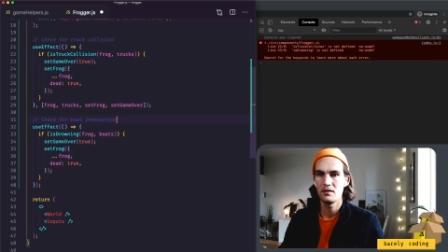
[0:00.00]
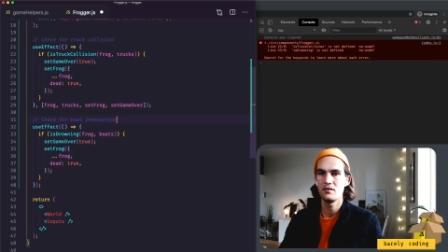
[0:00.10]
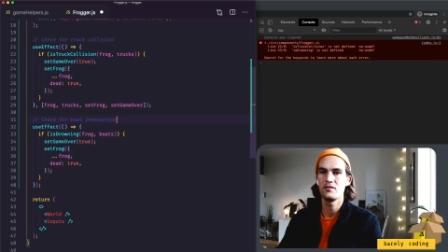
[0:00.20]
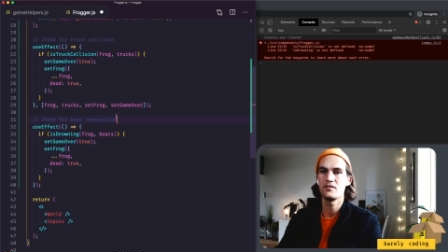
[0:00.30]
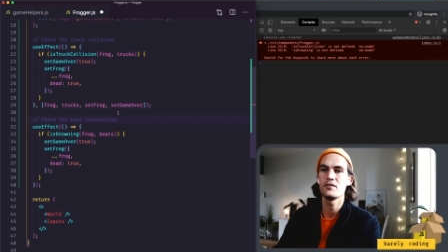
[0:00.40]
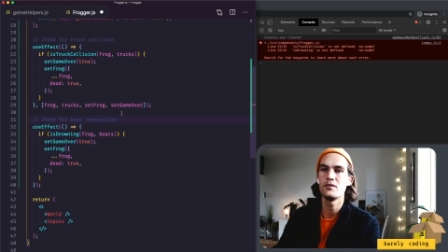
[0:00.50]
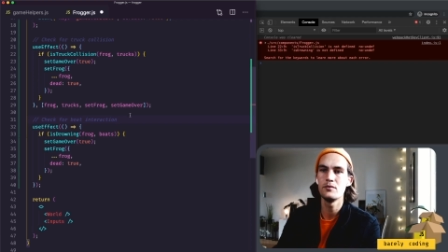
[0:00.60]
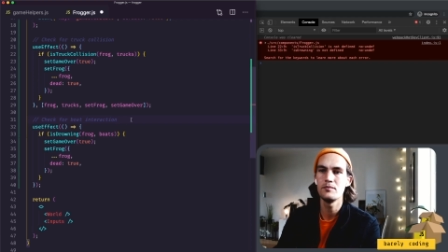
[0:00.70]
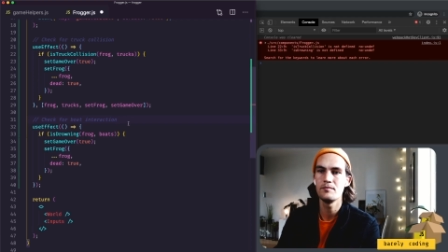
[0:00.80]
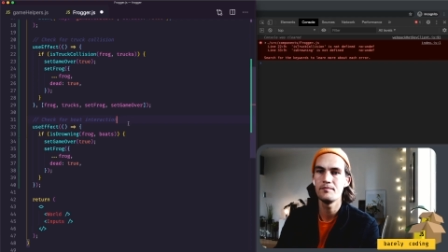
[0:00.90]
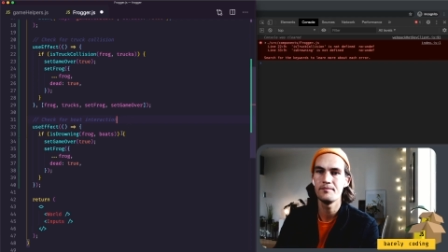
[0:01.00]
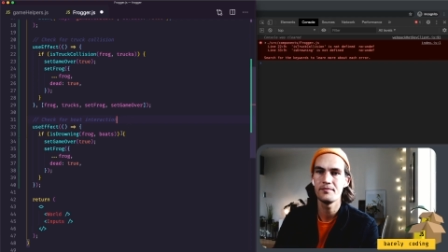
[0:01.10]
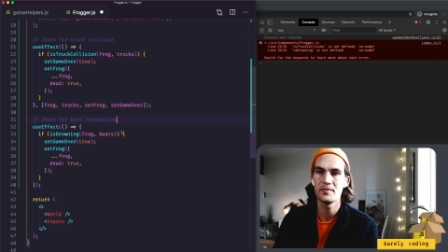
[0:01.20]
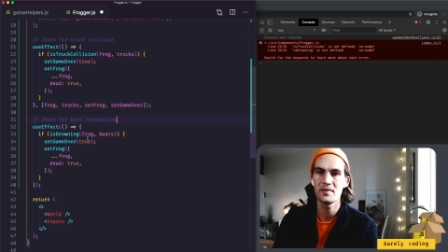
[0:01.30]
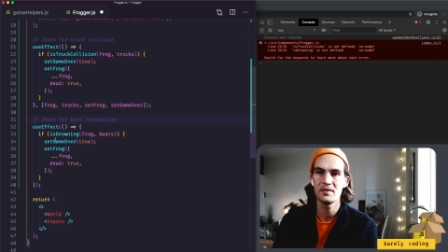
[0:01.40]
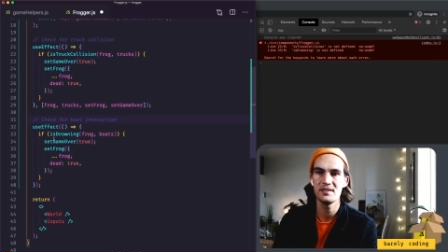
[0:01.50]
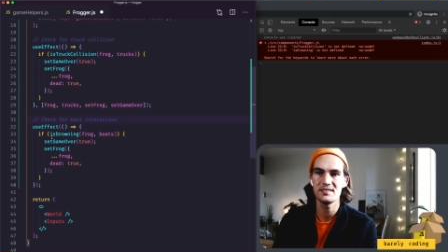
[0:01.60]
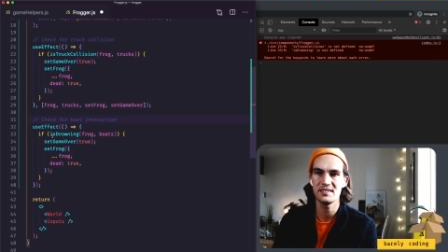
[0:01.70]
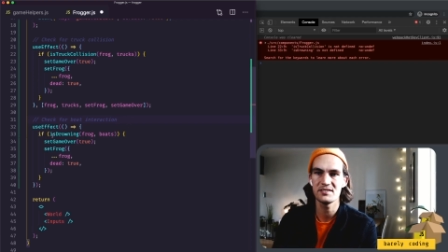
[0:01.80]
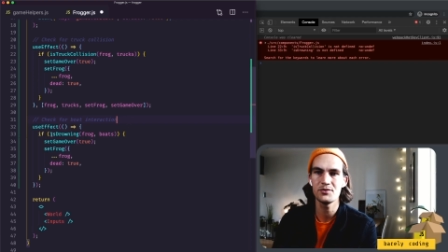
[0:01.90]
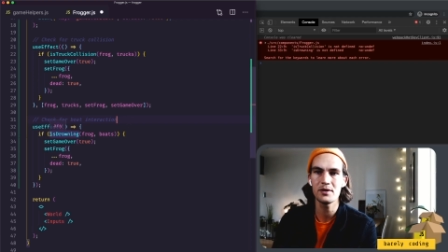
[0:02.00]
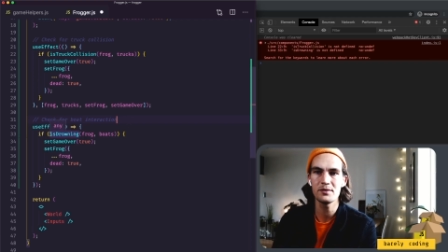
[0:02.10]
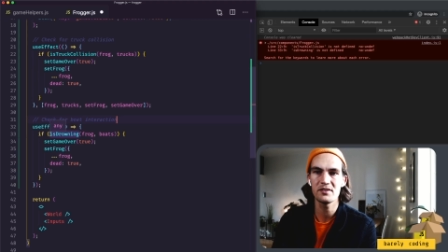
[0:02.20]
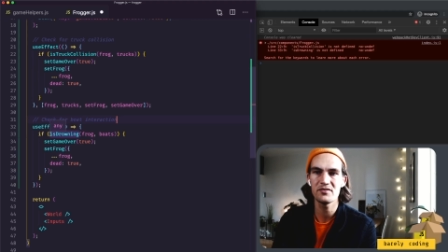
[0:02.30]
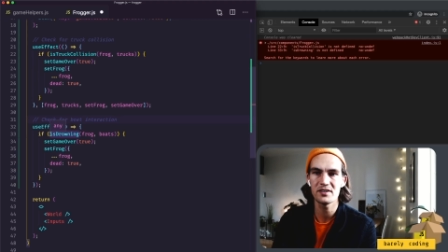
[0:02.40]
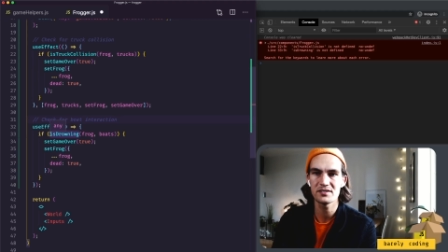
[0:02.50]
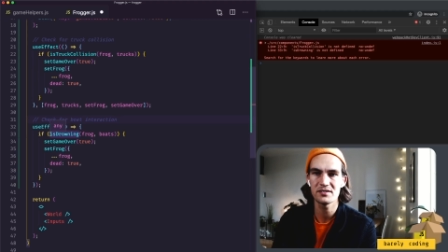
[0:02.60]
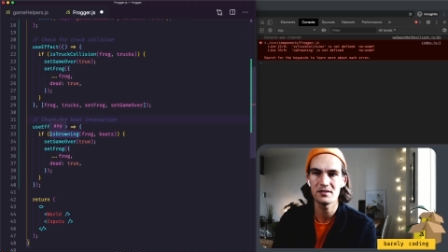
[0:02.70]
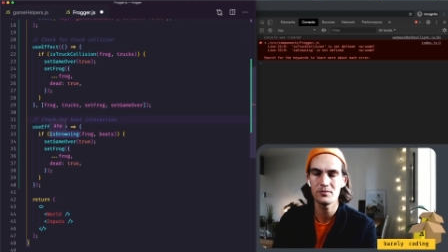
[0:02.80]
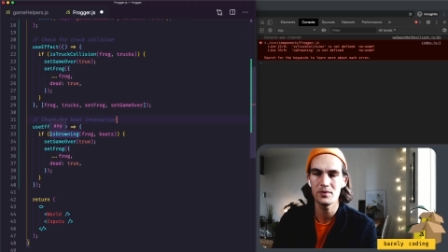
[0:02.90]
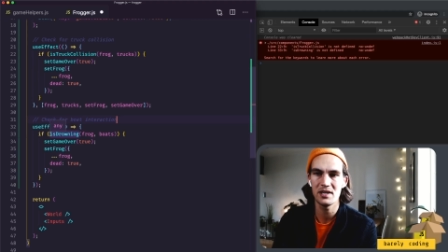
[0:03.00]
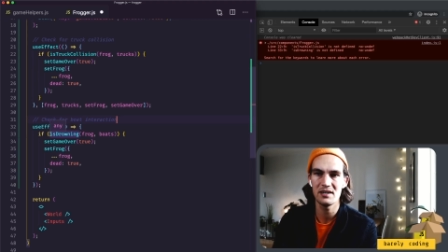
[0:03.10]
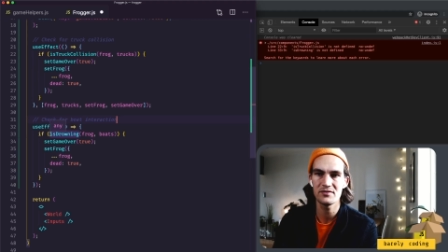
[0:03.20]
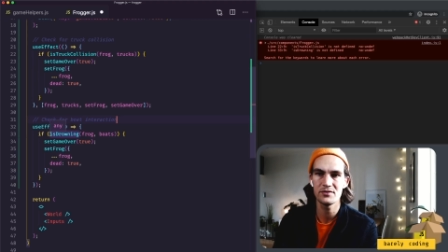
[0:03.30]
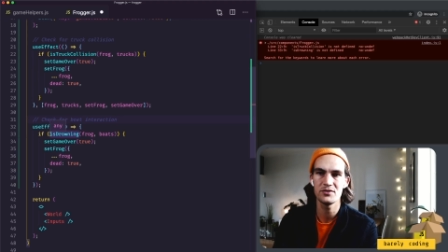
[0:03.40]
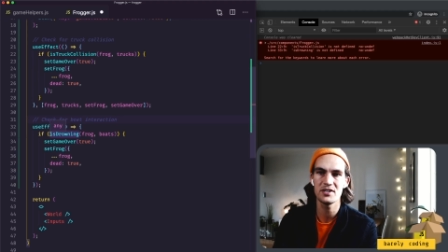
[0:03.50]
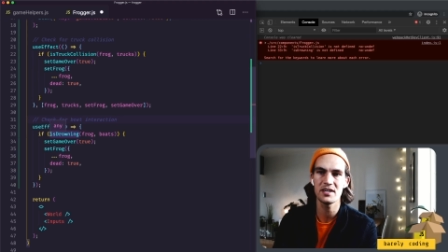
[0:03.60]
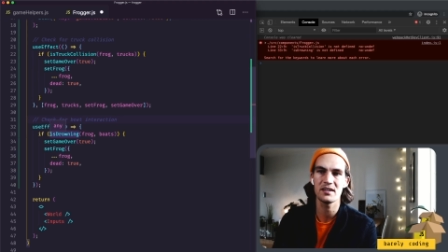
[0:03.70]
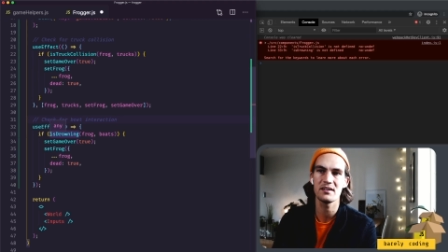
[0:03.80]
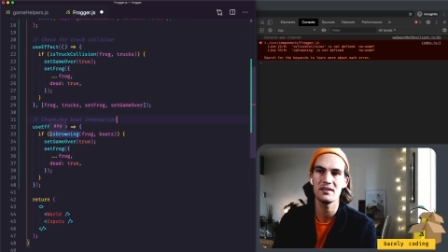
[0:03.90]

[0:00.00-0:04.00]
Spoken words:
So this is drowning function will have to check